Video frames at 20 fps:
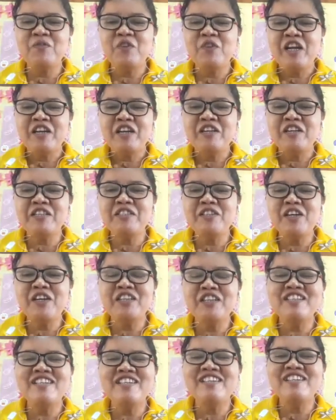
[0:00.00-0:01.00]
Did not
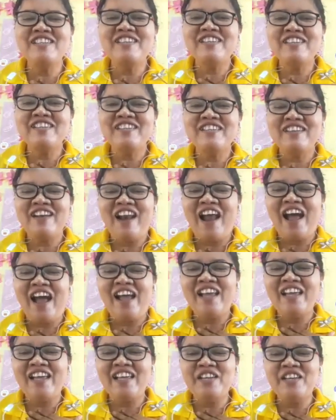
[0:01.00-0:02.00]
eat
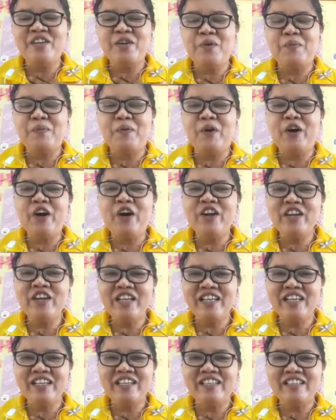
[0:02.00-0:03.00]
like in the
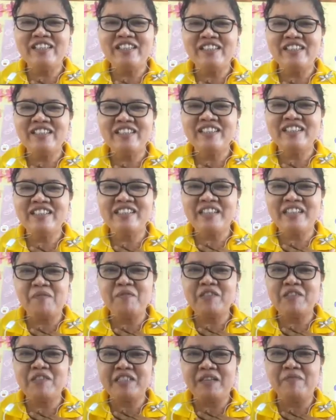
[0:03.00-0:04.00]
morning.
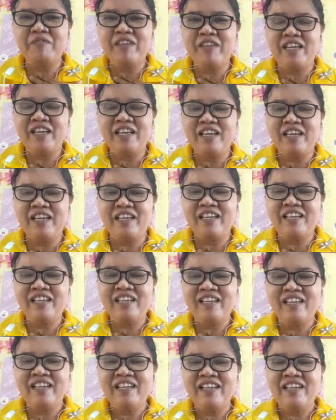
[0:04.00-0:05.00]
Someday
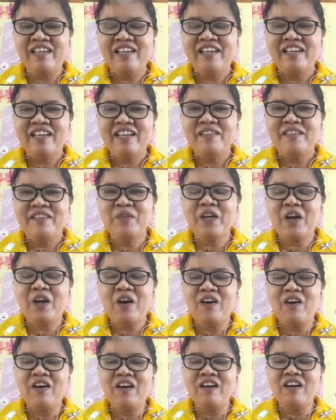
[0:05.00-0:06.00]

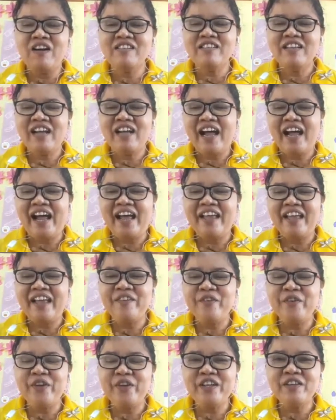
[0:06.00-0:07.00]
because I
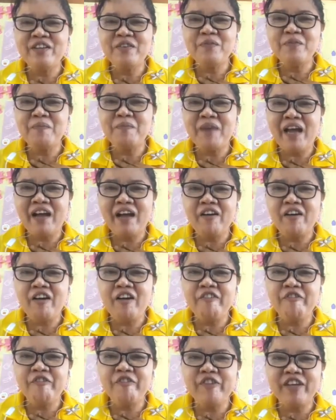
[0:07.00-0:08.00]
drink black
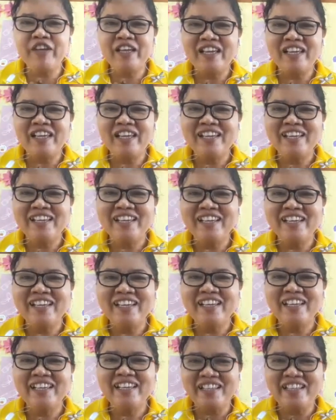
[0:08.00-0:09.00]
coffee
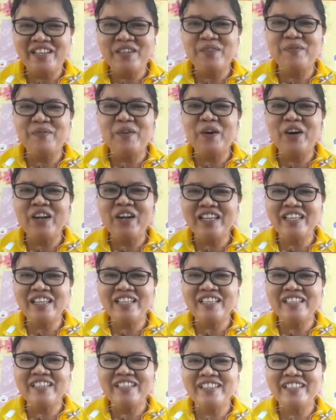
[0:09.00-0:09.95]
in the morning.